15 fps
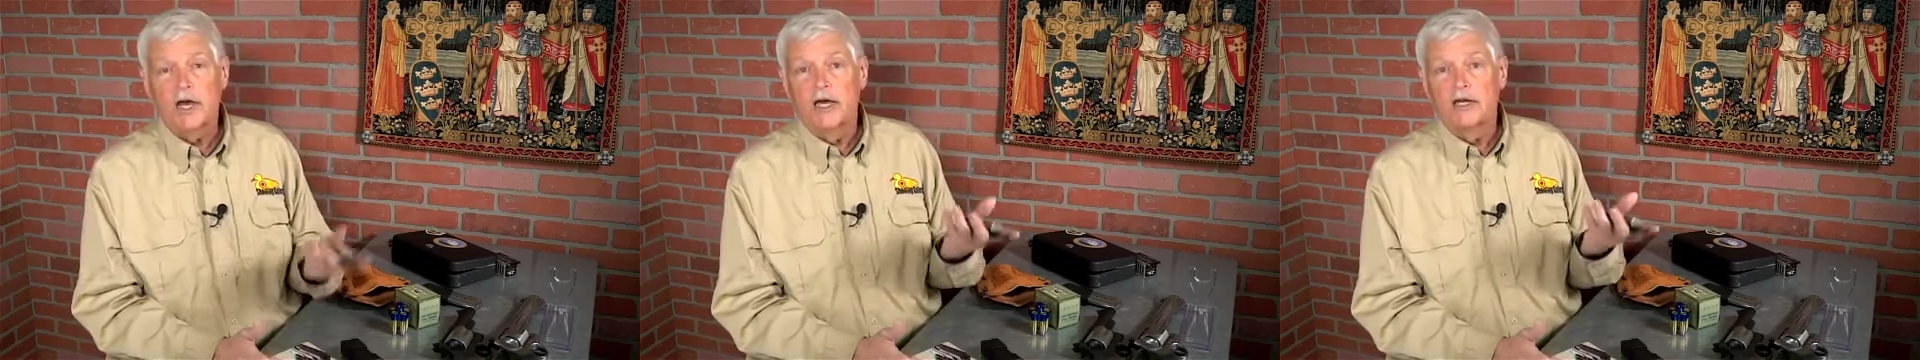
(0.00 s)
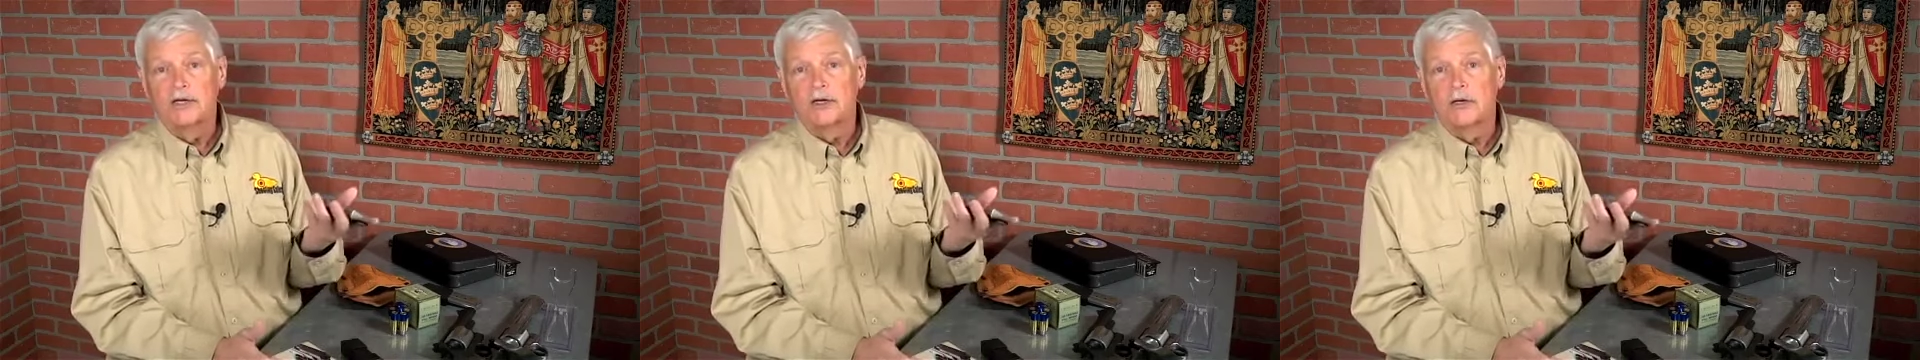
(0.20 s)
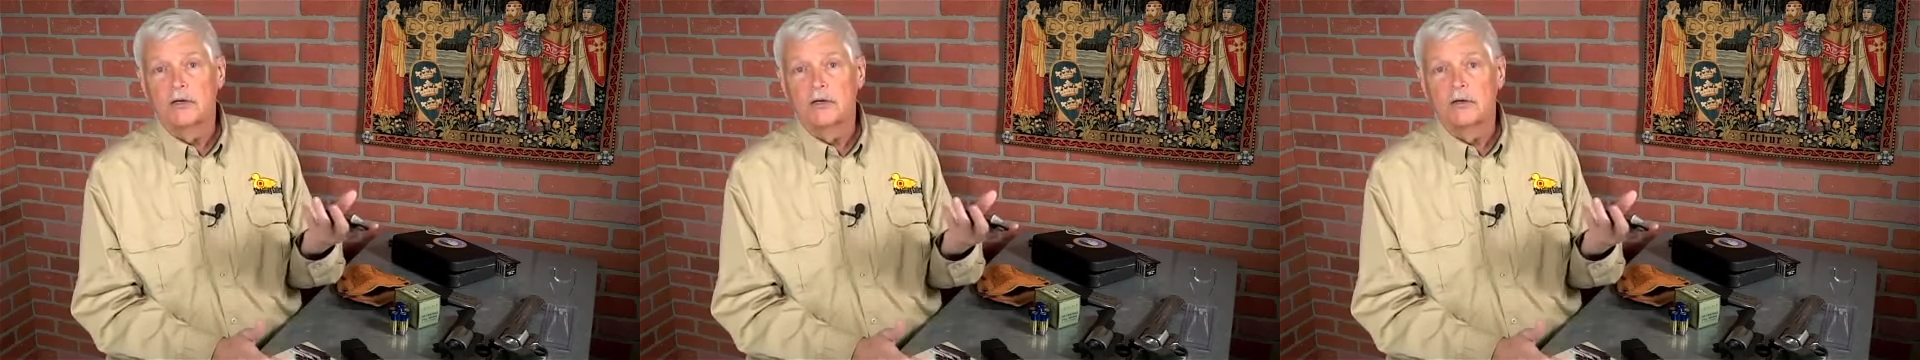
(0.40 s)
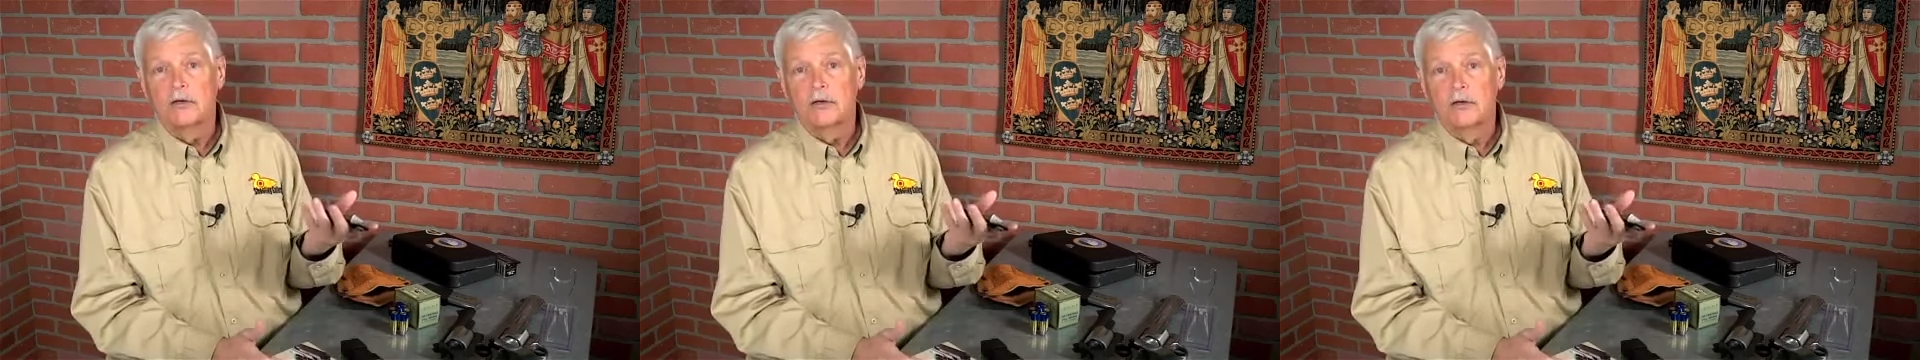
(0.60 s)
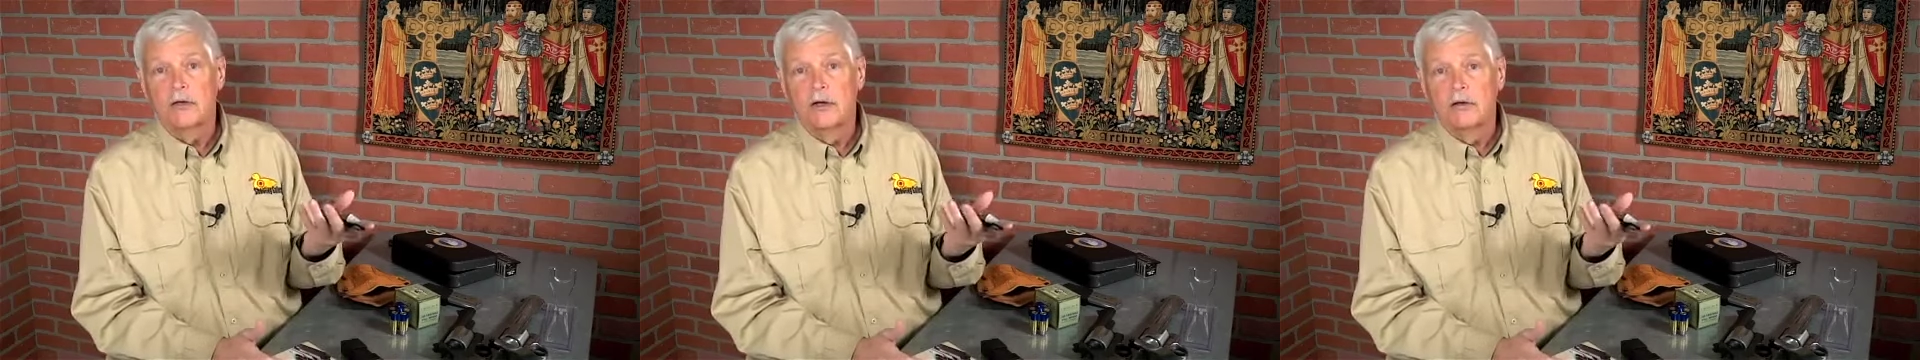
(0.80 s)
guys.
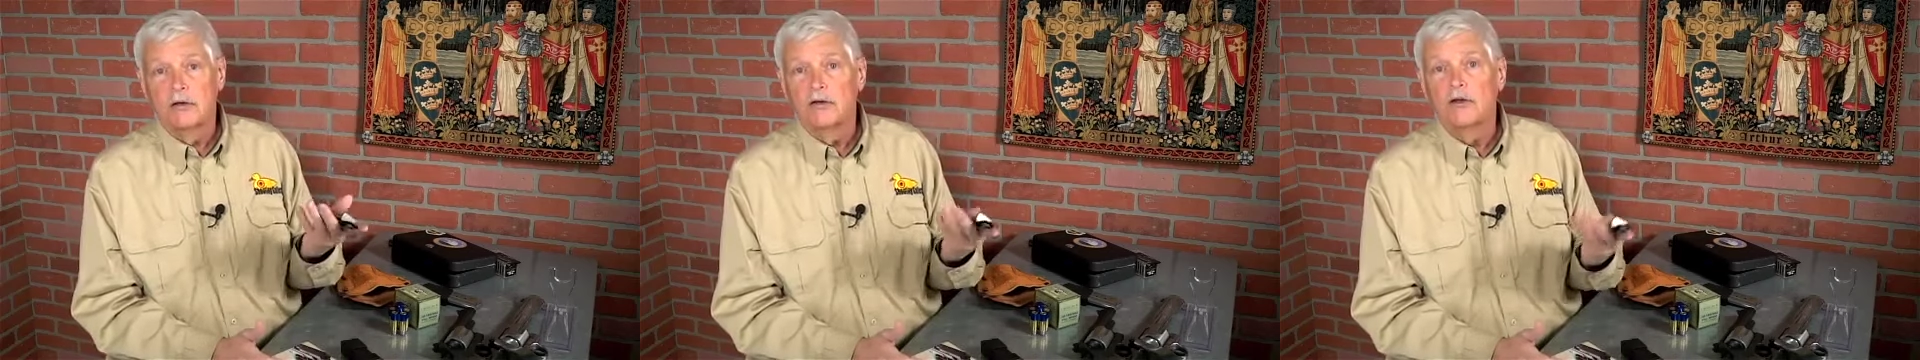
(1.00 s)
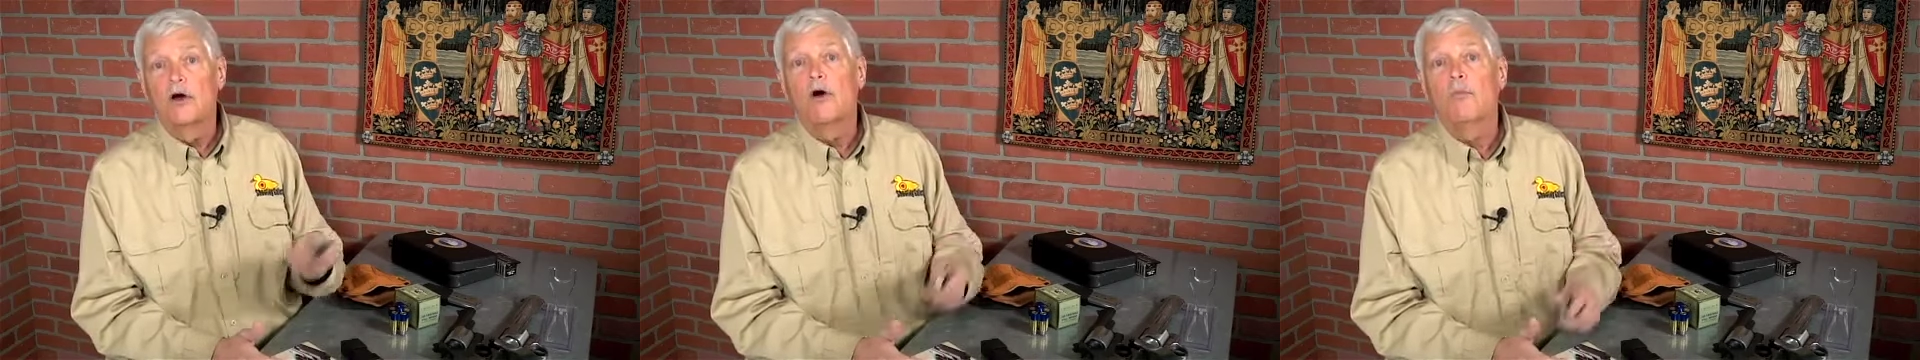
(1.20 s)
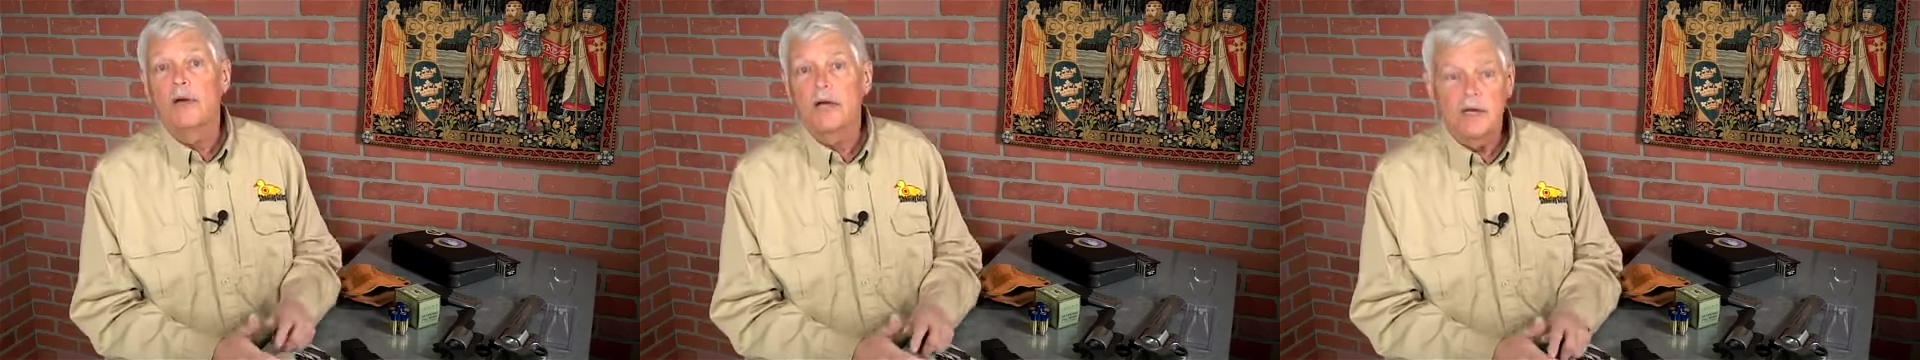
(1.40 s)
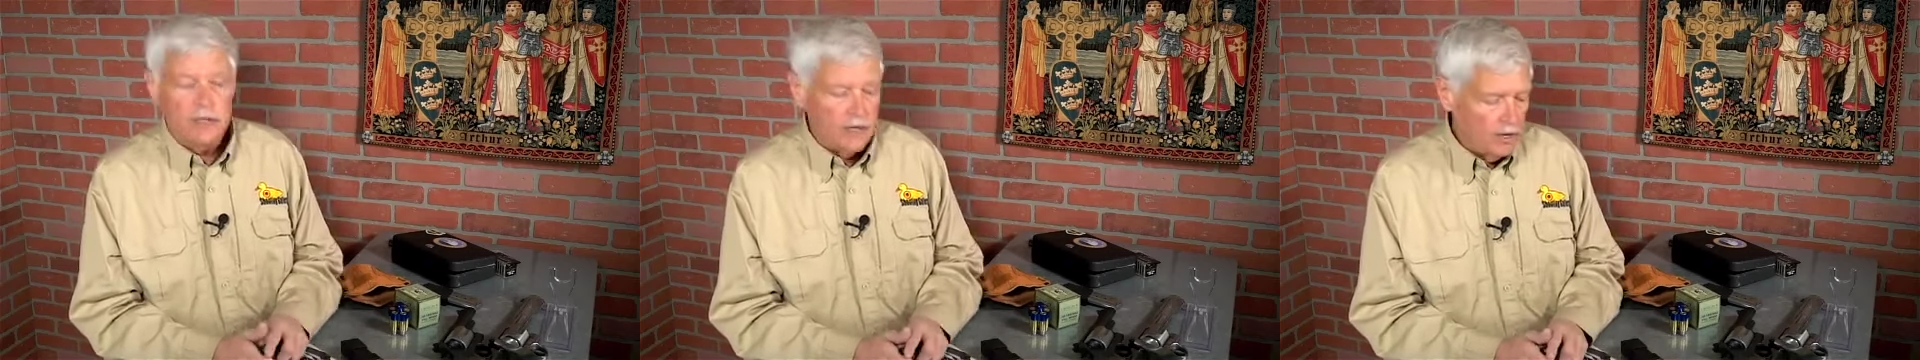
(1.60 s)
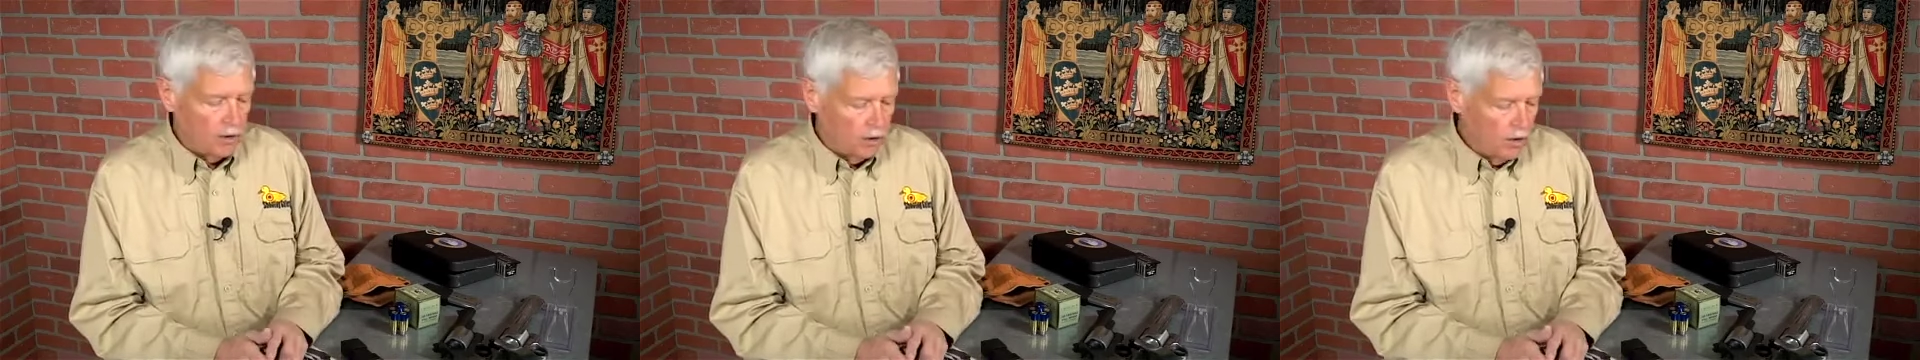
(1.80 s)
No big
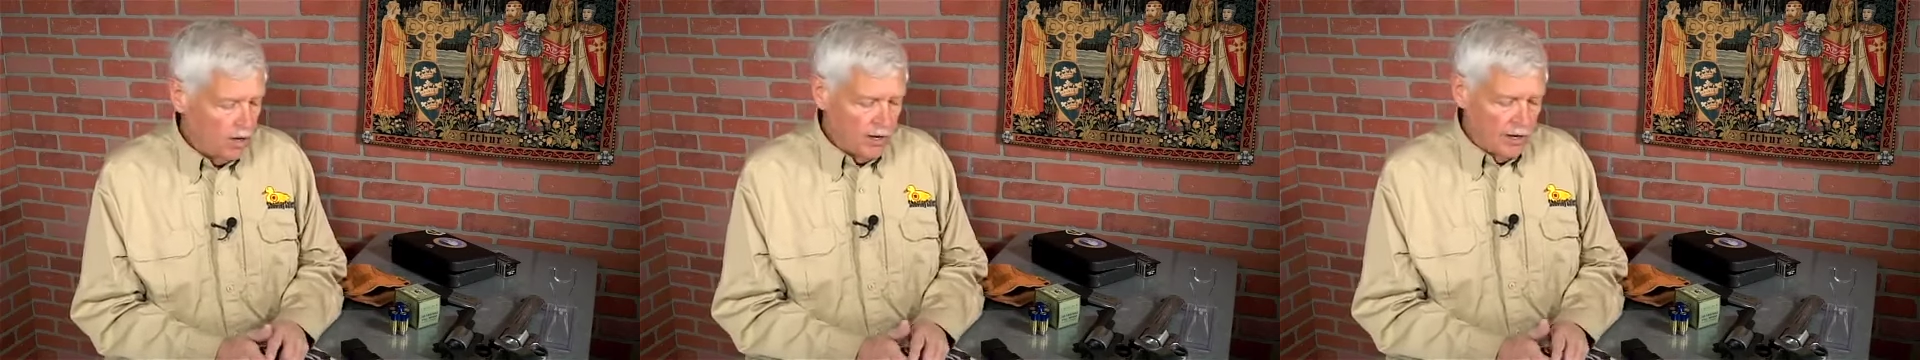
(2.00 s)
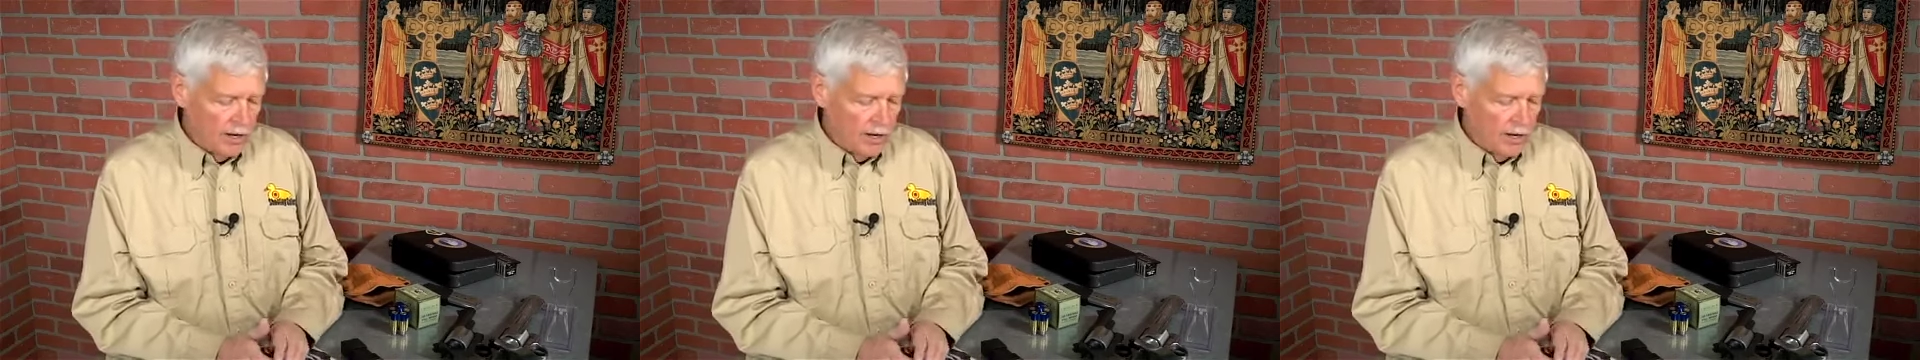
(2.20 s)
deal.